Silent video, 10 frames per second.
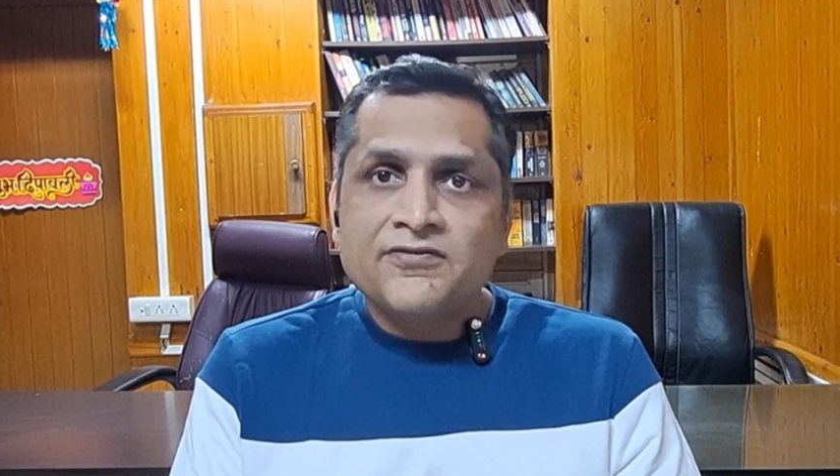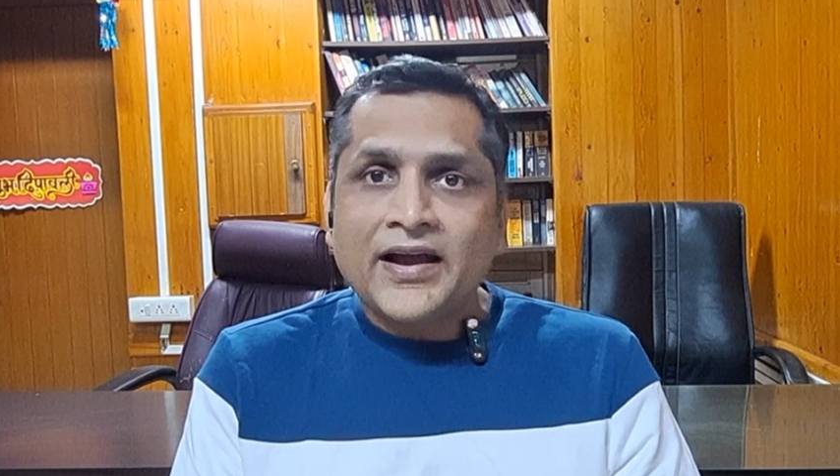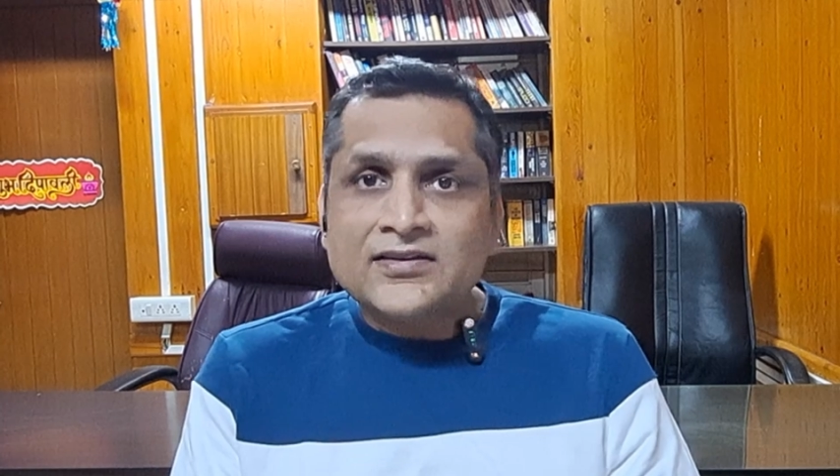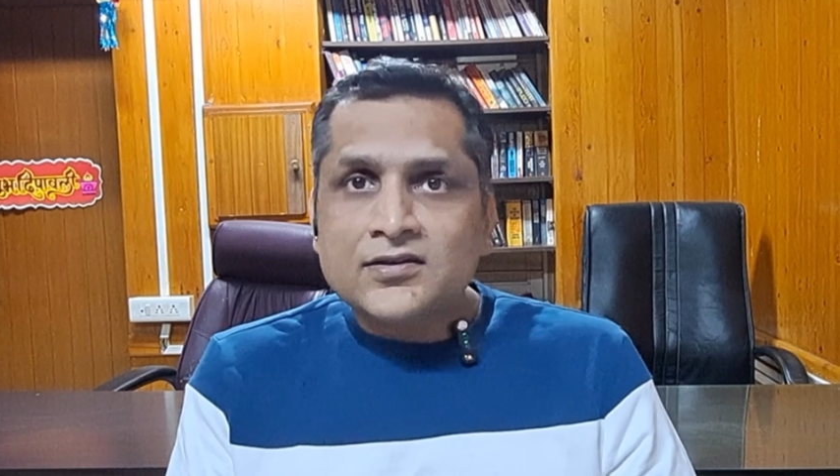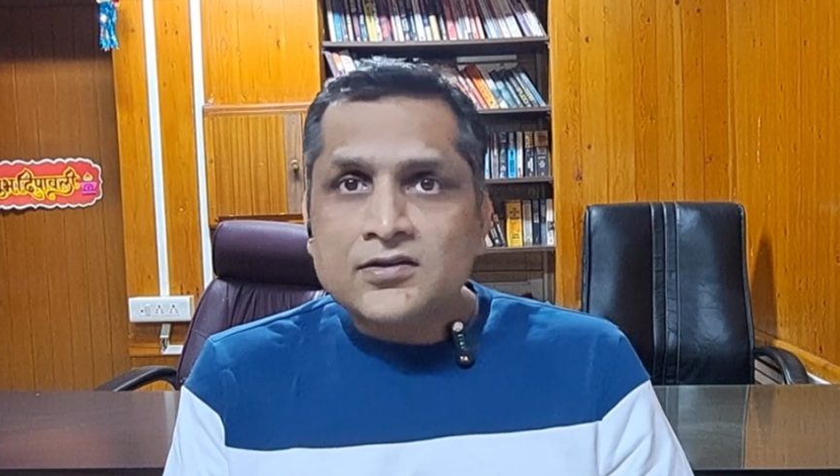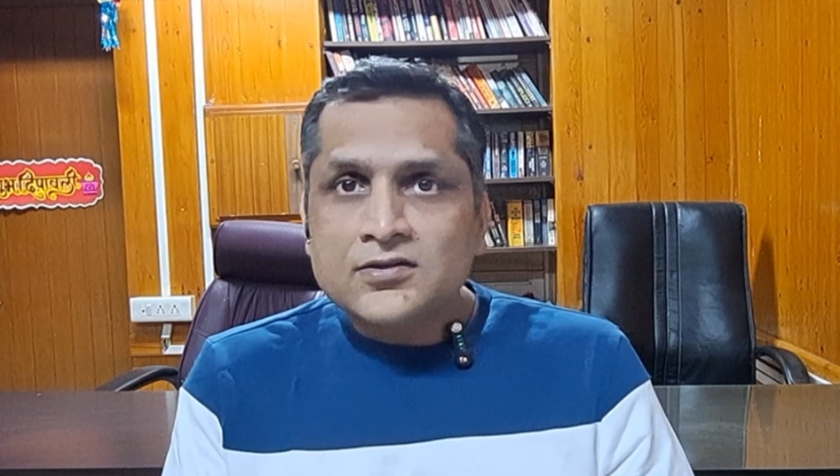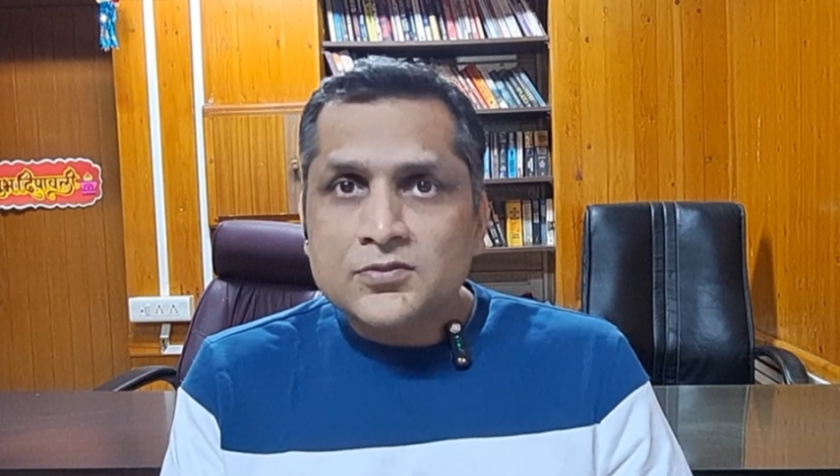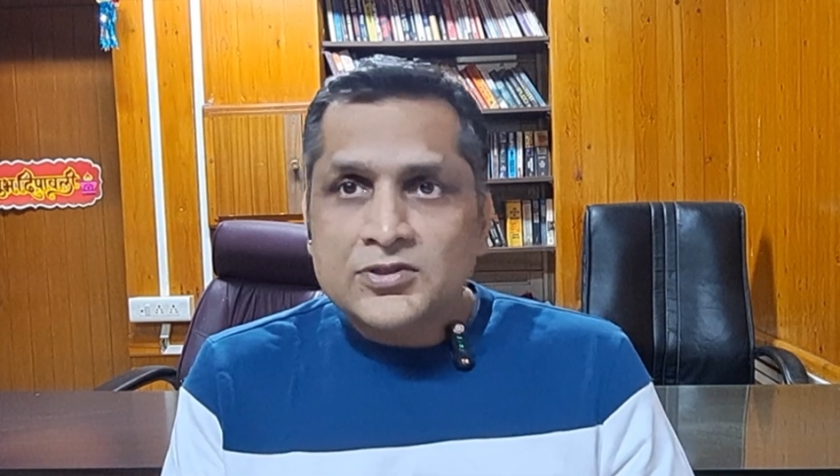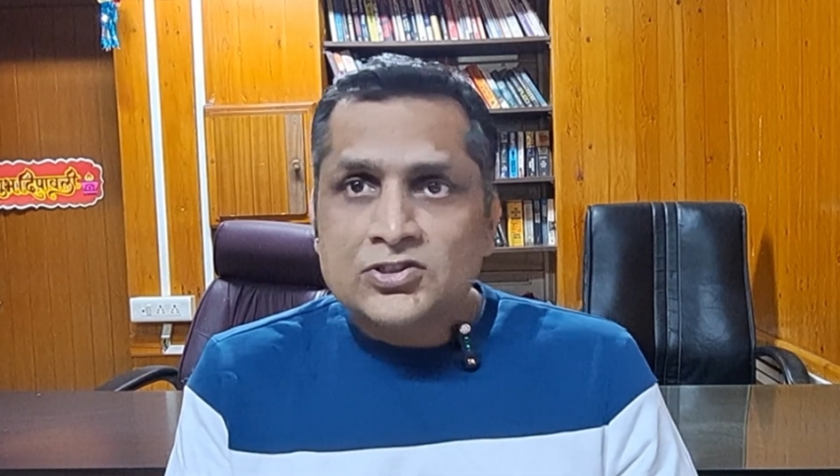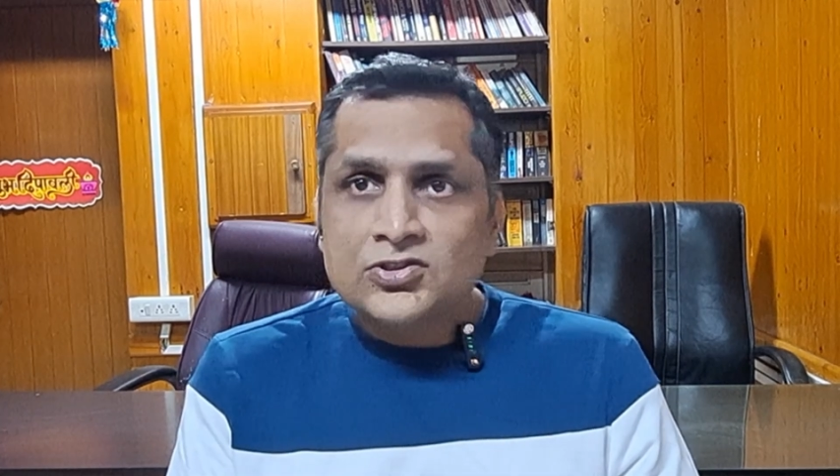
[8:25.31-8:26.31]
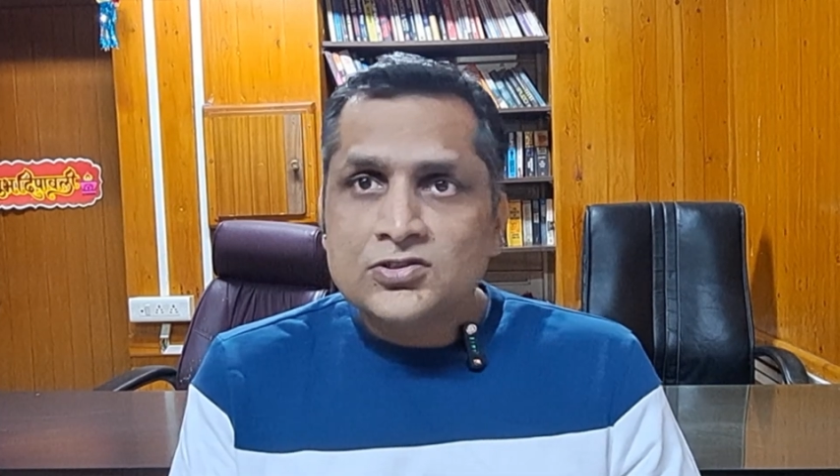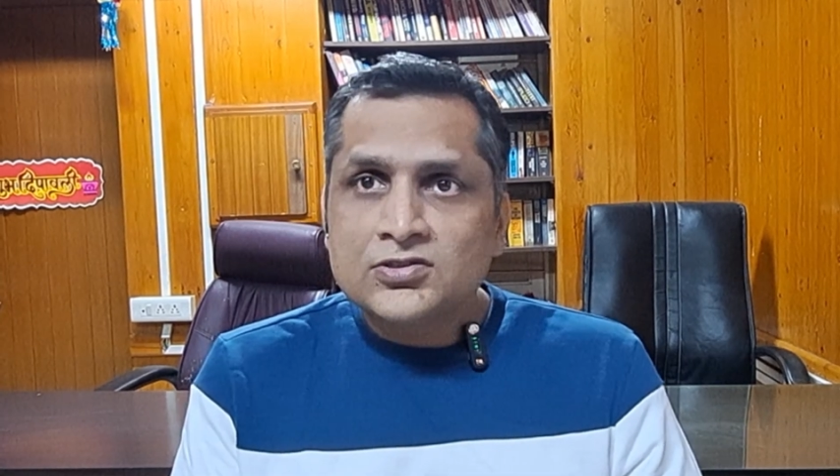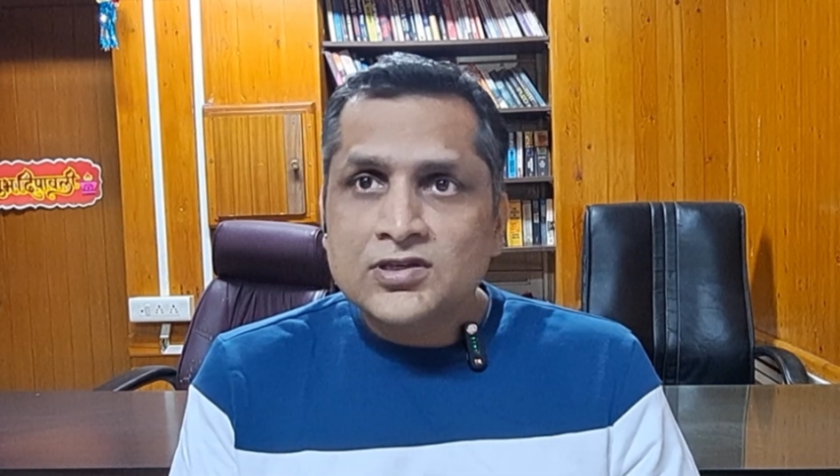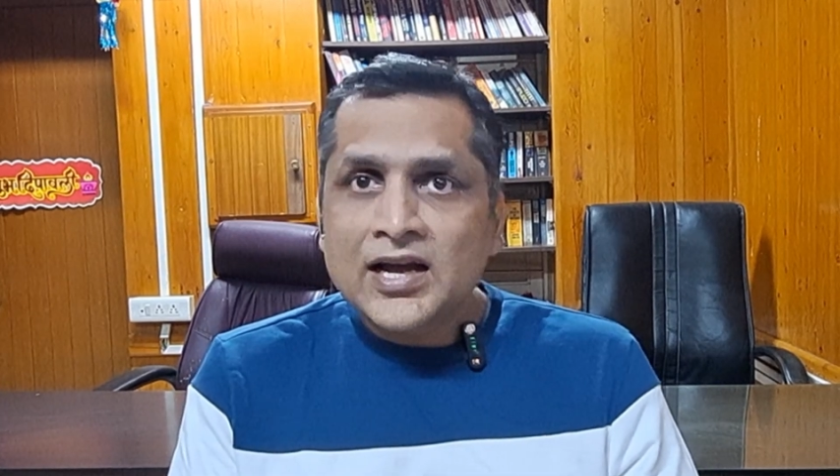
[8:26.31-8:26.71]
factor which